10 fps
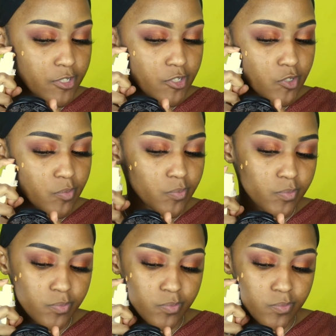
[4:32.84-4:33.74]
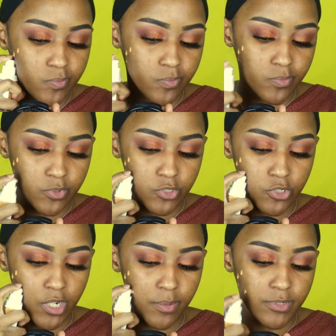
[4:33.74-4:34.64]
um
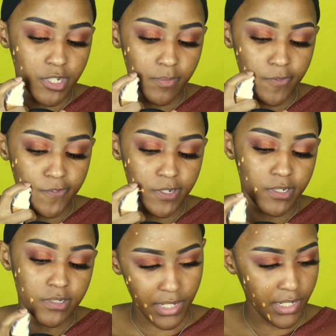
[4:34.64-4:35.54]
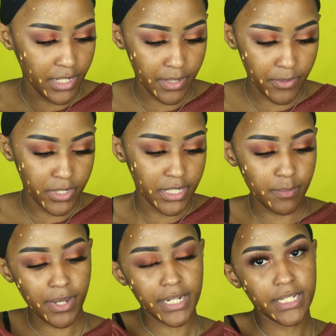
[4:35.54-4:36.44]
drops on my face, and then I'm gonna get
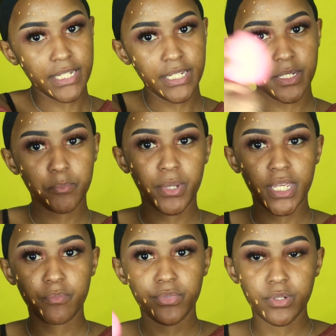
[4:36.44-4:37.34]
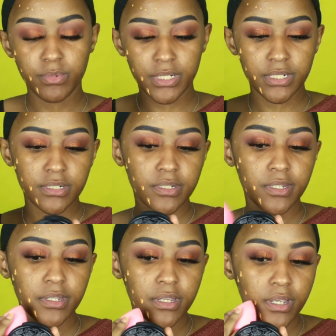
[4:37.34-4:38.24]
my clean pink beauty blender,
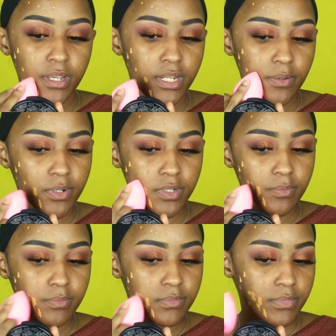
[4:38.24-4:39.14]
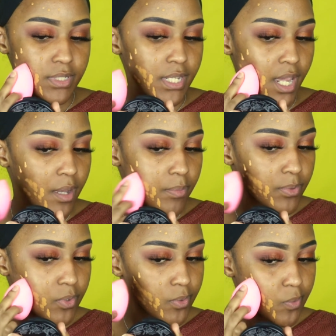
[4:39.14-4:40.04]
and I'm gonna tap
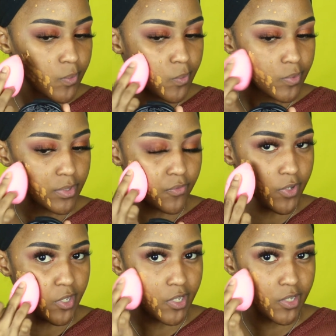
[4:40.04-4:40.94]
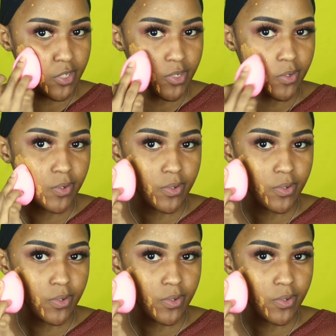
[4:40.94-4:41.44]
the foundation.